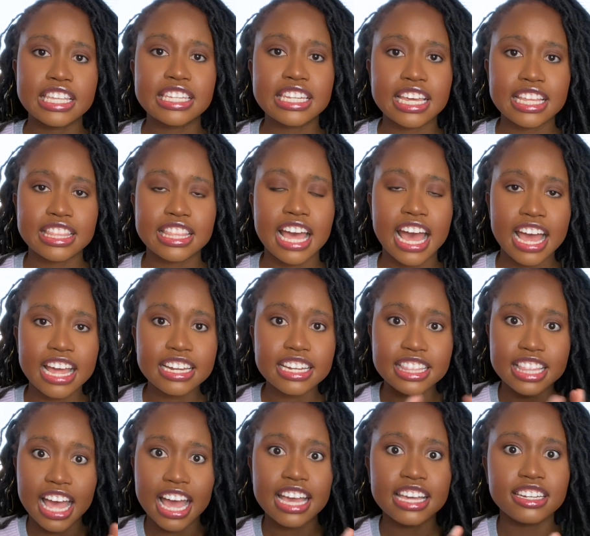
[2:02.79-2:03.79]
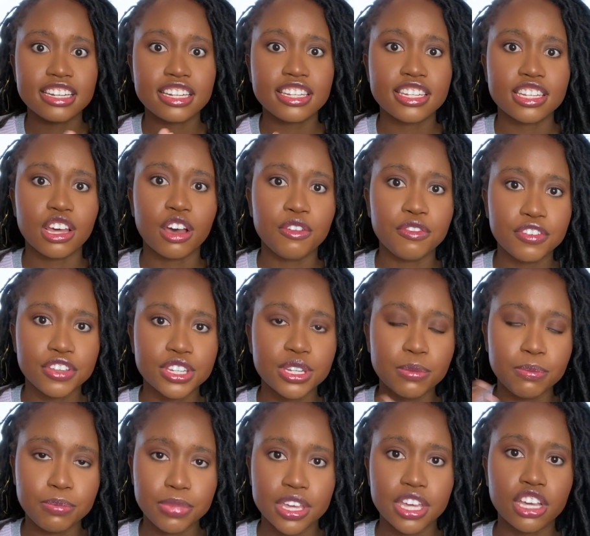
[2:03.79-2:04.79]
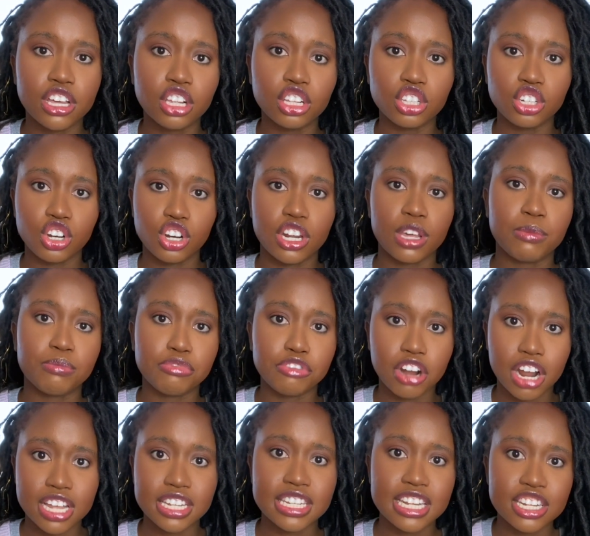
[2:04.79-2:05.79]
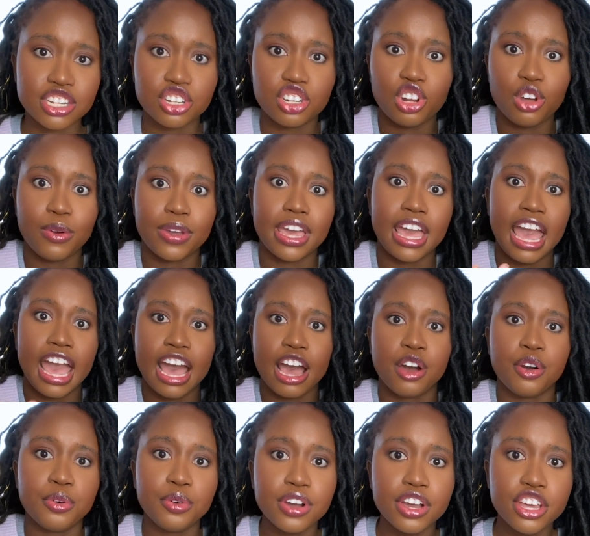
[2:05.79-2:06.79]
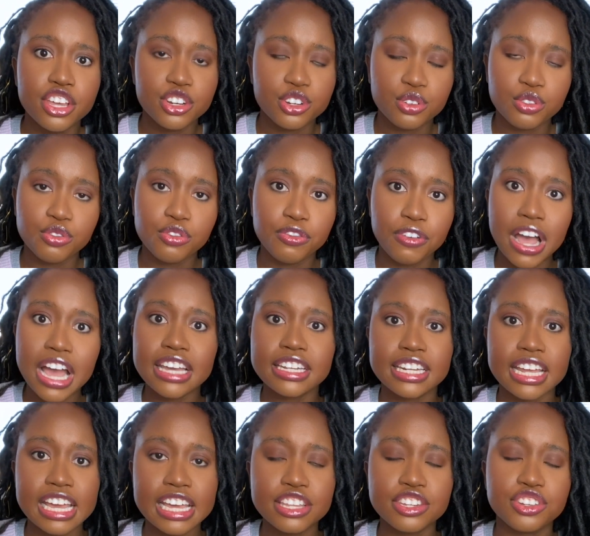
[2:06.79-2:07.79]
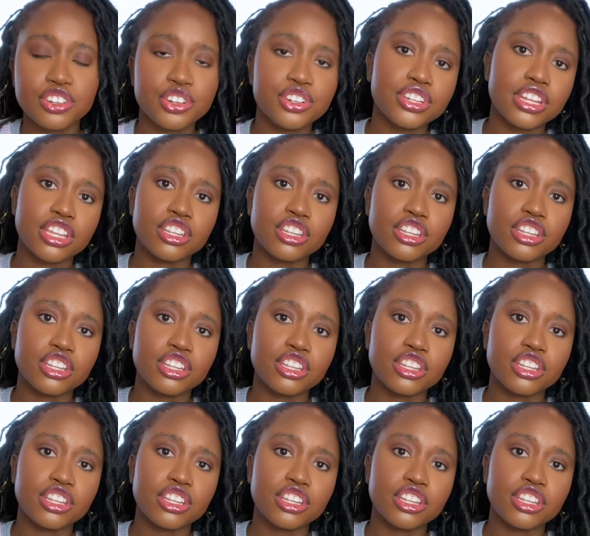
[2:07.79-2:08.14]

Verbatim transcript: like that. That in itself is a big learning process, knowing how to find answers.